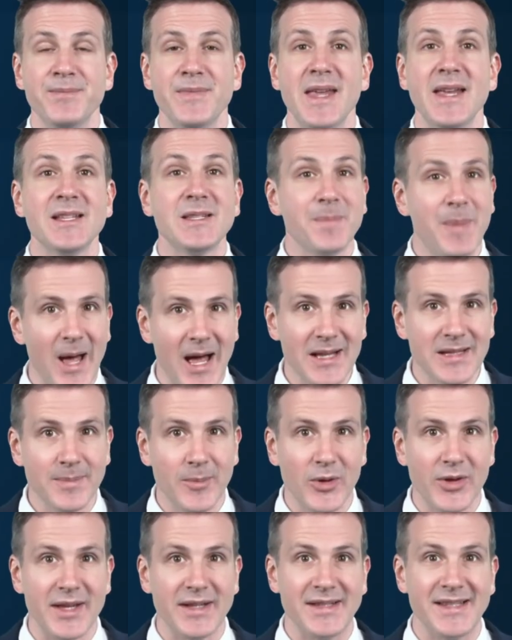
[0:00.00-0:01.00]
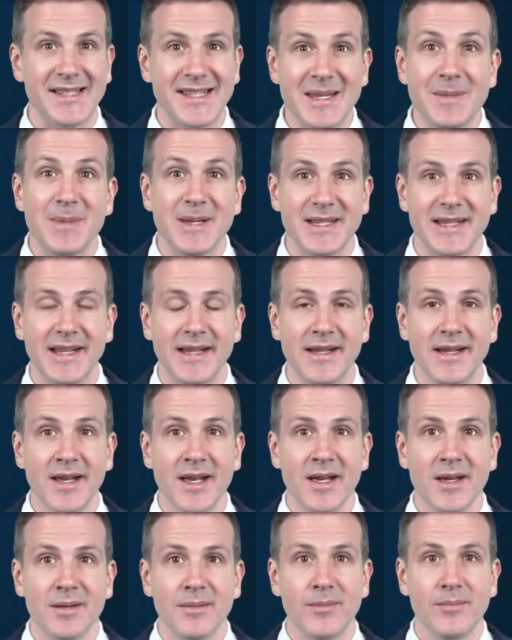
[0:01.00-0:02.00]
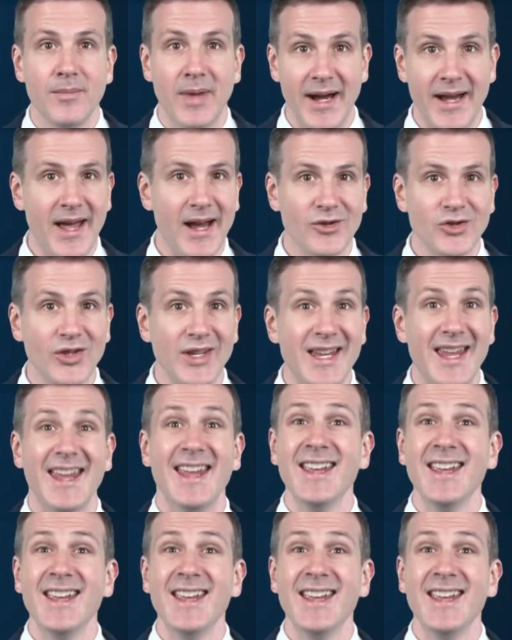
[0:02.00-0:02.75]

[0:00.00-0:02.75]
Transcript: it's possible that CBD might actually